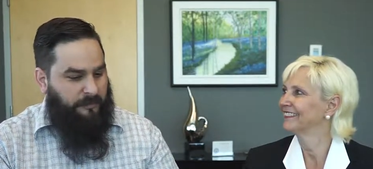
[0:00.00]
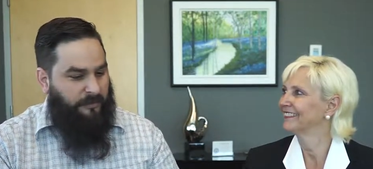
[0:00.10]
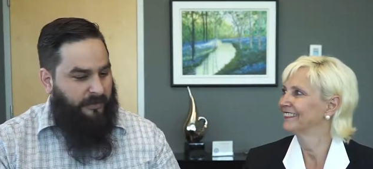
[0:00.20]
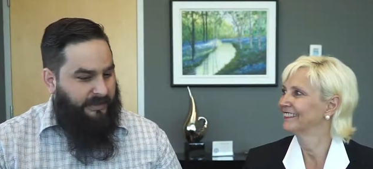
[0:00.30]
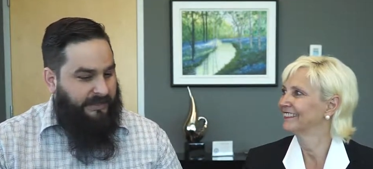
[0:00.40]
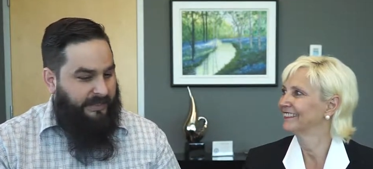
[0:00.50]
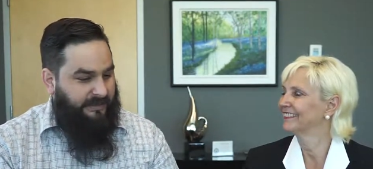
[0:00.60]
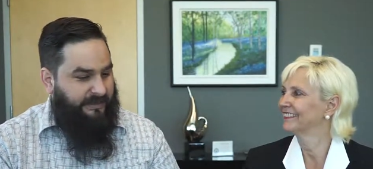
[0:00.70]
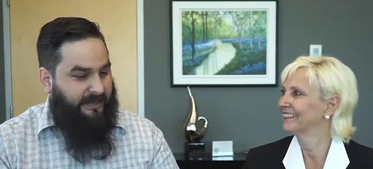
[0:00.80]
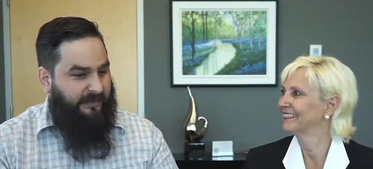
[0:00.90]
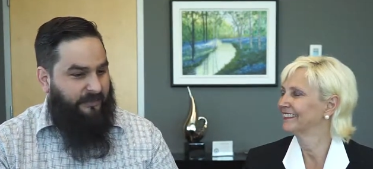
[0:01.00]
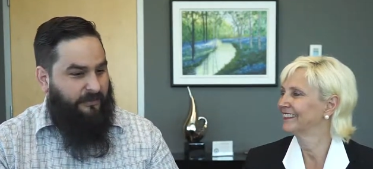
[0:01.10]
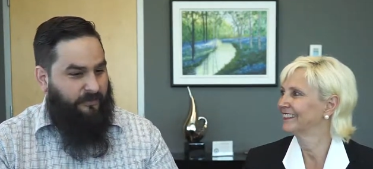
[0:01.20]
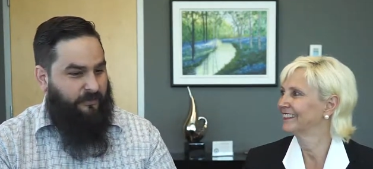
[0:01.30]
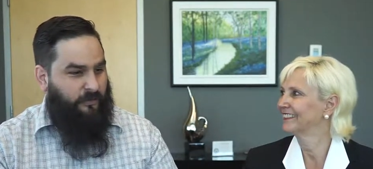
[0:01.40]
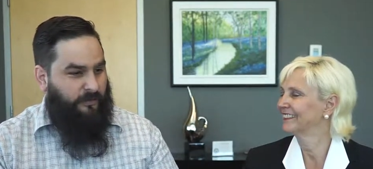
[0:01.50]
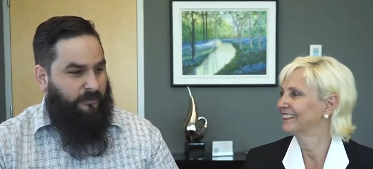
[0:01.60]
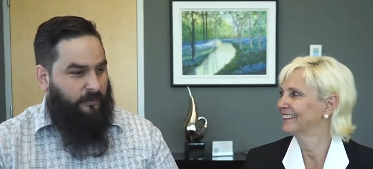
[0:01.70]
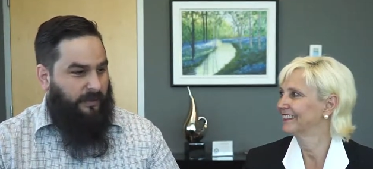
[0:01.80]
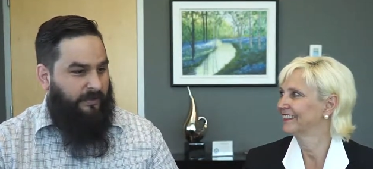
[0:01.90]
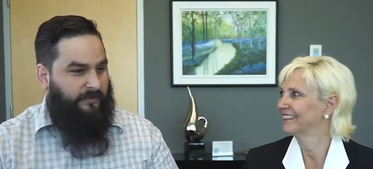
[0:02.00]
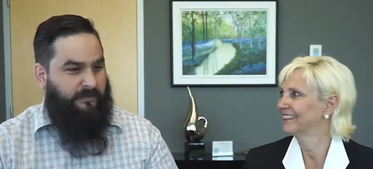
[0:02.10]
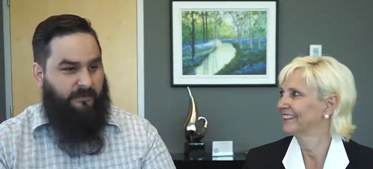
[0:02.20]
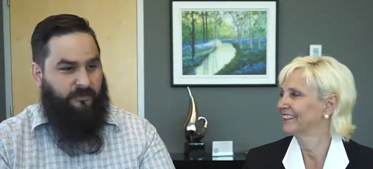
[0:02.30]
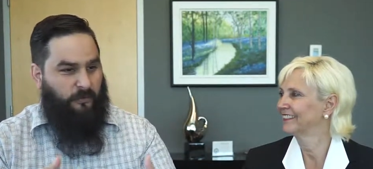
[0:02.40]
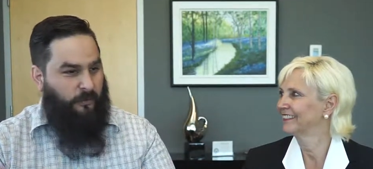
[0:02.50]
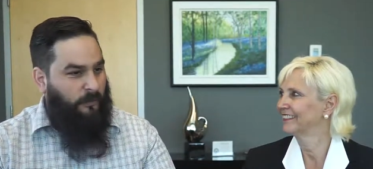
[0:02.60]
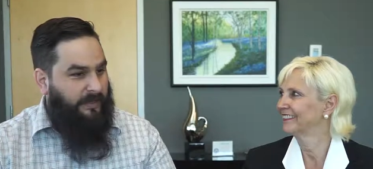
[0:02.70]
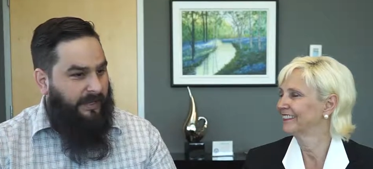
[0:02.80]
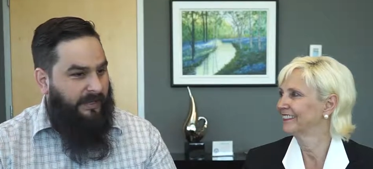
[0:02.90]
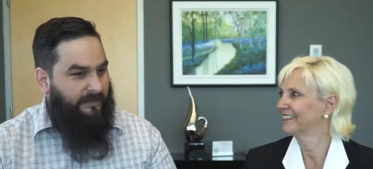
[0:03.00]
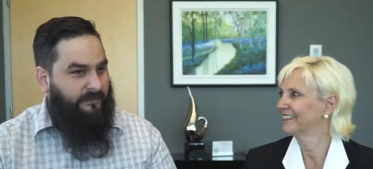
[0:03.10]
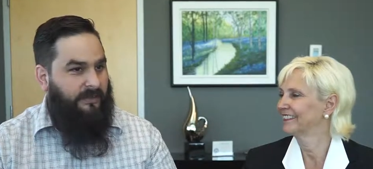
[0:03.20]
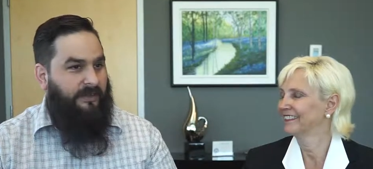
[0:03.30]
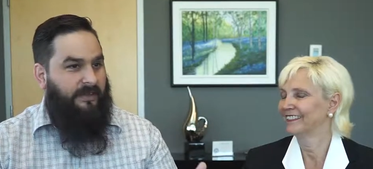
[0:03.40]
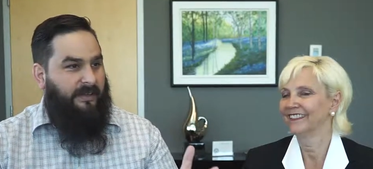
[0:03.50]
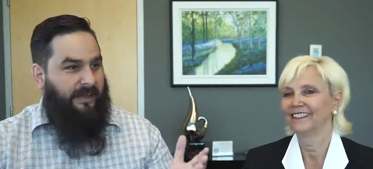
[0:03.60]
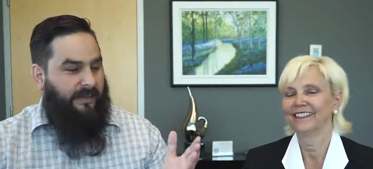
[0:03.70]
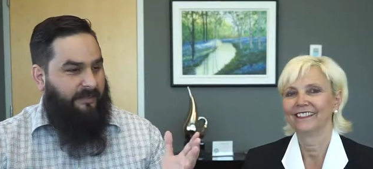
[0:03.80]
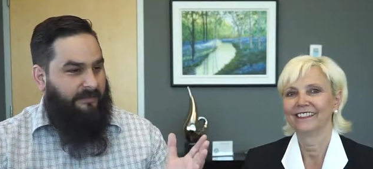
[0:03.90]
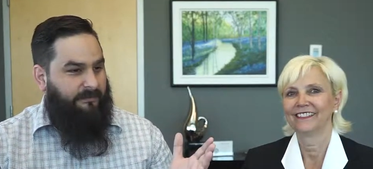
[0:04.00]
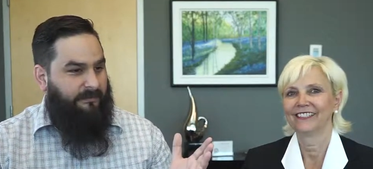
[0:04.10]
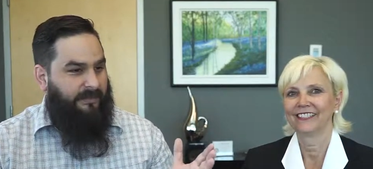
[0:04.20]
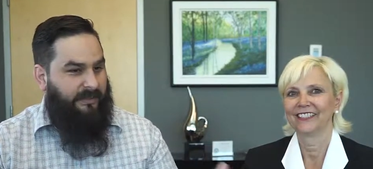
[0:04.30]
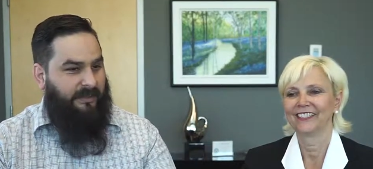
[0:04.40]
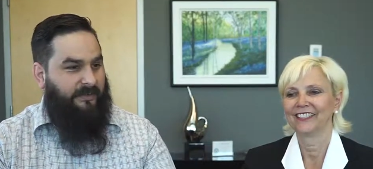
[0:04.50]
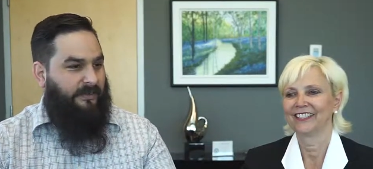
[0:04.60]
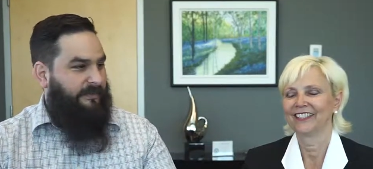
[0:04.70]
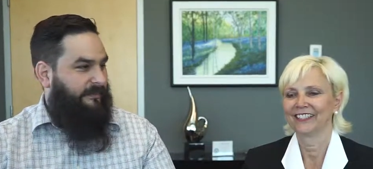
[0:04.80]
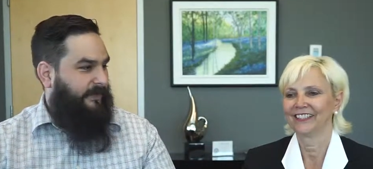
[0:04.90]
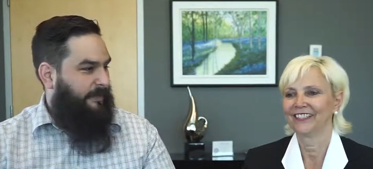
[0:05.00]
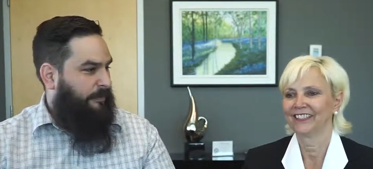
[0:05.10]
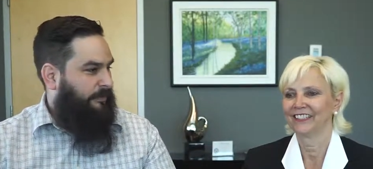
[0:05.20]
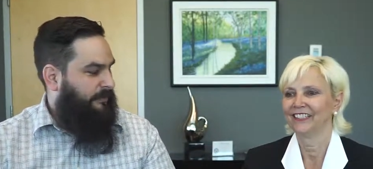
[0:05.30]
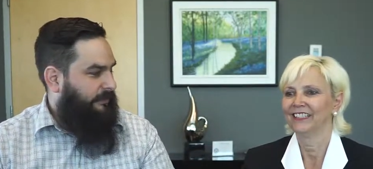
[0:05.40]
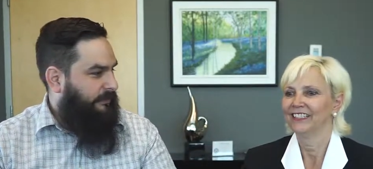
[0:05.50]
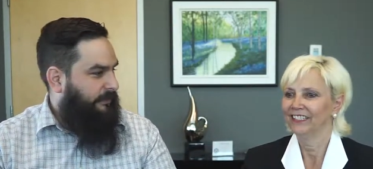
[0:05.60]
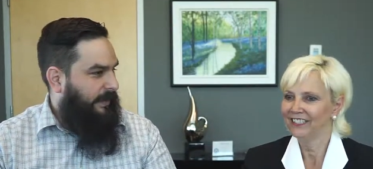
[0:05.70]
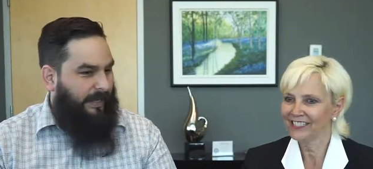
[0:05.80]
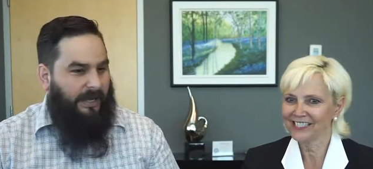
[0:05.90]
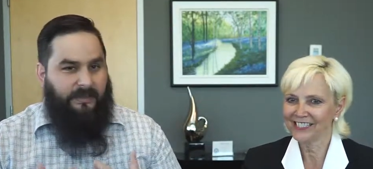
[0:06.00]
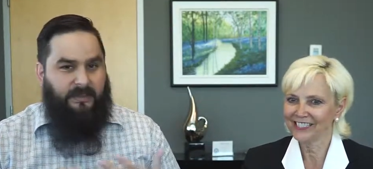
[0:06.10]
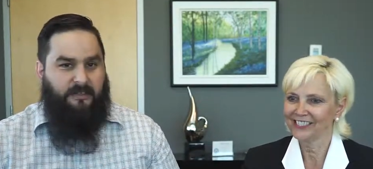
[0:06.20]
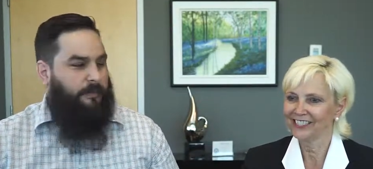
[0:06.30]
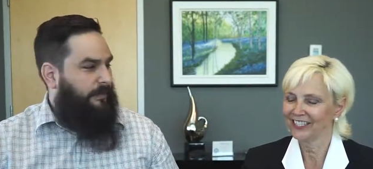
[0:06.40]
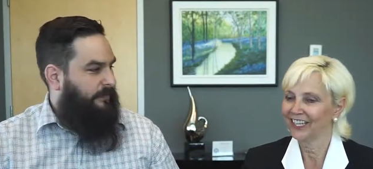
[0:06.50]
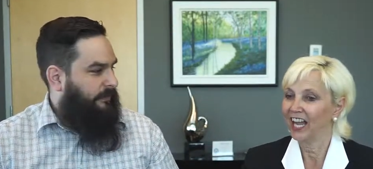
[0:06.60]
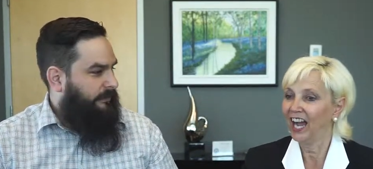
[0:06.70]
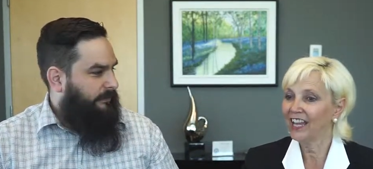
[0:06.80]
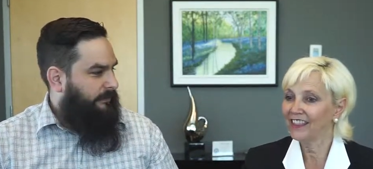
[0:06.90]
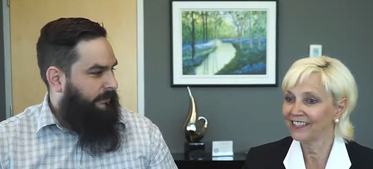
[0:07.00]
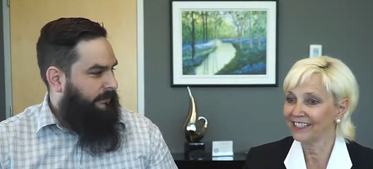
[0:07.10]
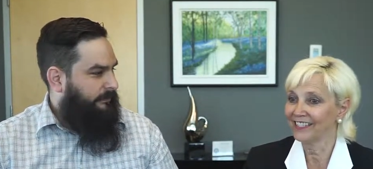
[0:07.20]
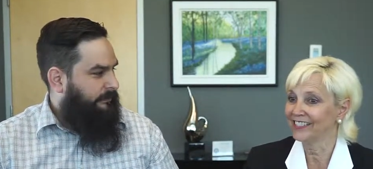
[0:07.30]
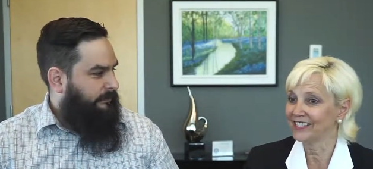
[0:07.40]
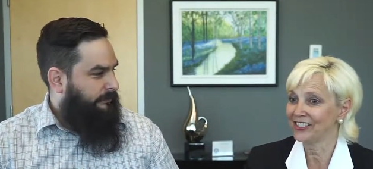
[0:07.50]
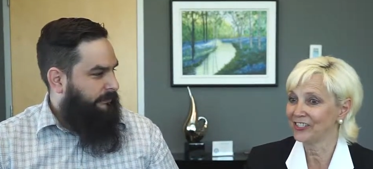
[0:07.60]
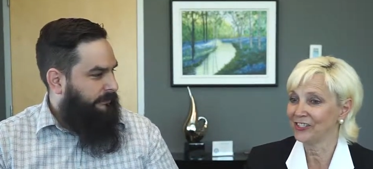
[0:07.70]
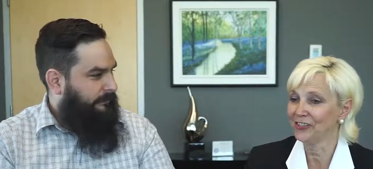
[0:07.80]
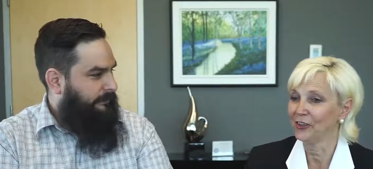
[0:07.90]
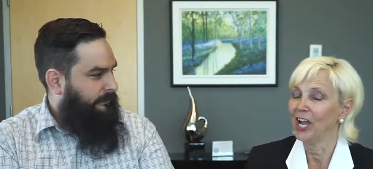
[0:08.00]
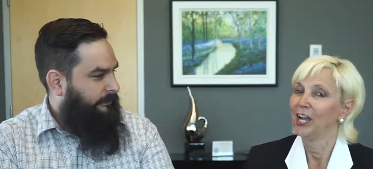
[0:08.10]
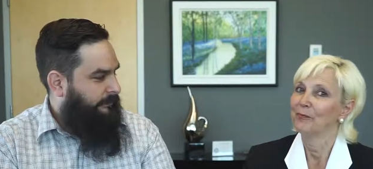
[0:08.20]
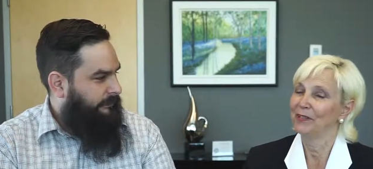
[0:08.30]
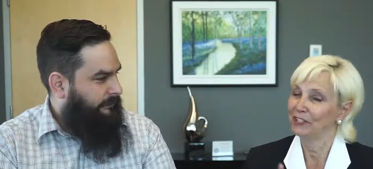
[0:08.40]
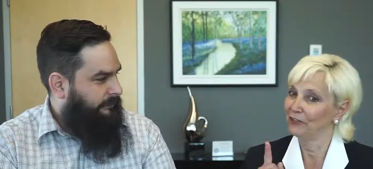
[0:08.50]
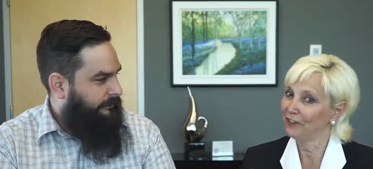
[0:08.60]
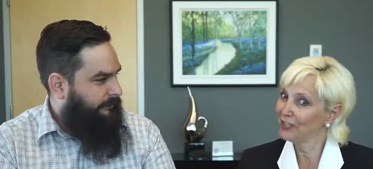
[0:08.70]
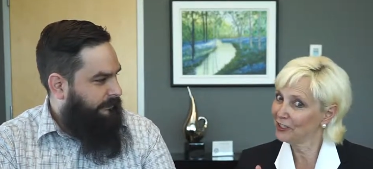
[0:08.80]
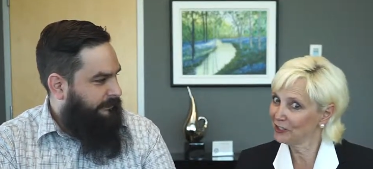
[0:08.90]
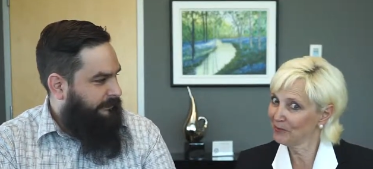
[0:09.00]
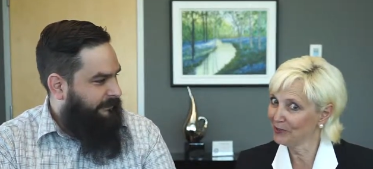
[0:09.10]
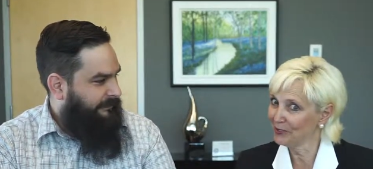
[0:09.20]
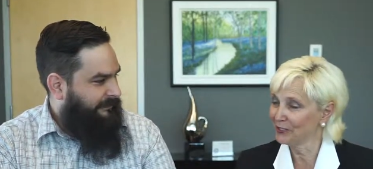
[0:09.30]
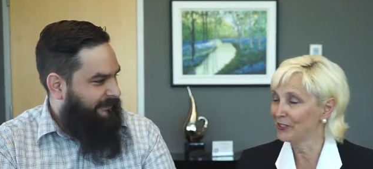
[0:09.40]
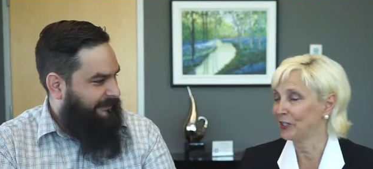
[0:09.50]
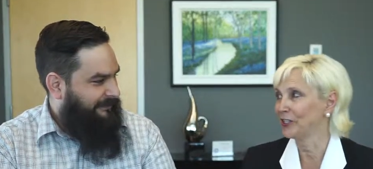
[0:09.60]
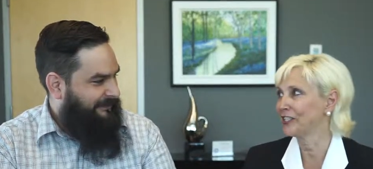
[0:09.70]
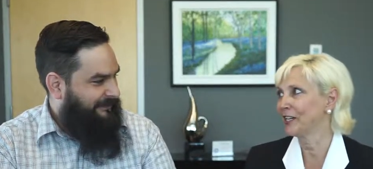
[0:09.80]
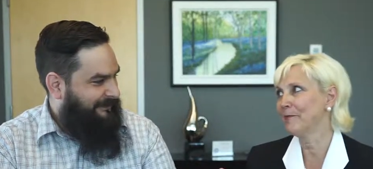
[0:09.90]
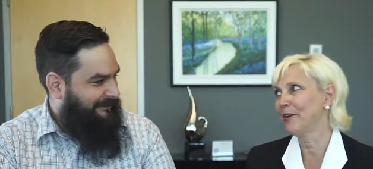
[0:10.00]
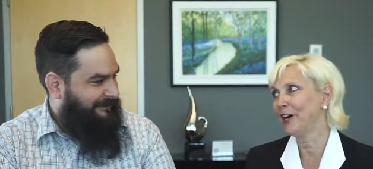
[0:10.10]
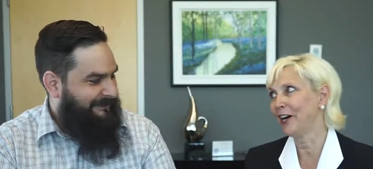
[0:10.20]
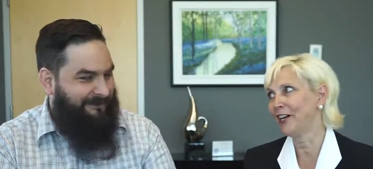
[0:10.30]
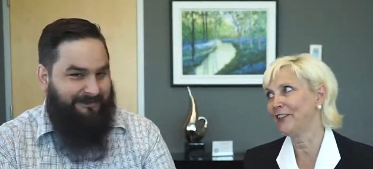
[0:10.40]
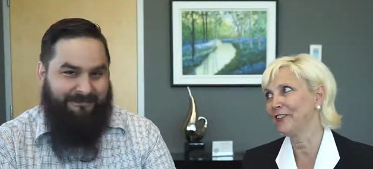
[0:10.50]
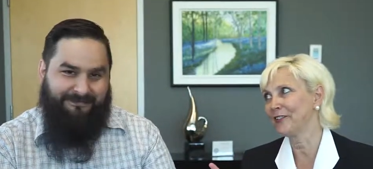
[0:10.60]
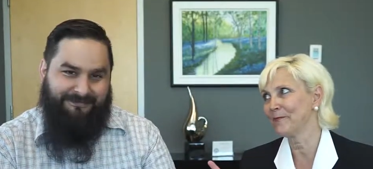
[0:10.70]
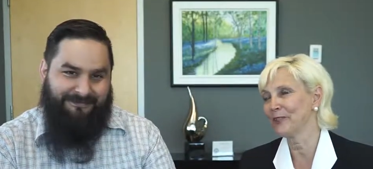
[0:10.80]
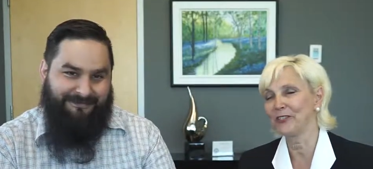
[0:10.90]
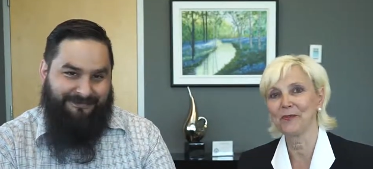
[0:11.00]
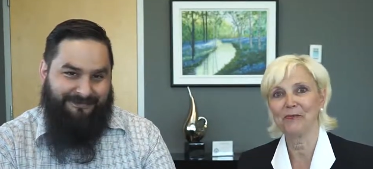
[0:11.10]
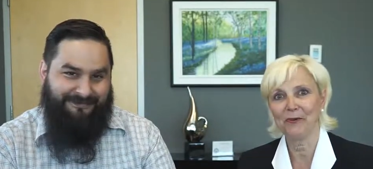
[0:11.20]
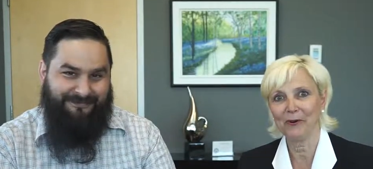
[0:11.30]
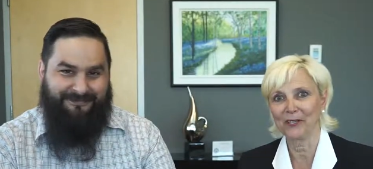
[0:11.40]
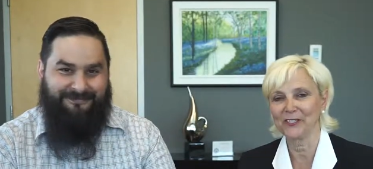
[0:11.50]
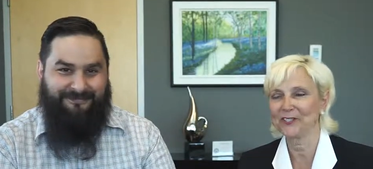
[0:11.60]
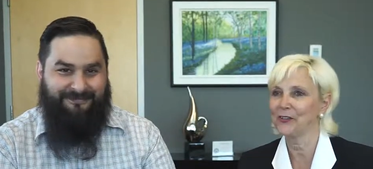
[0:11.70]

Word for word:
Speaker 1: community getting together to show its wares and to show what we have, and here it is available to you.
Speaker 2: Yes. I think it's beautiful. I think it is too. But your vegetables, Curtis, come on, they're the most important.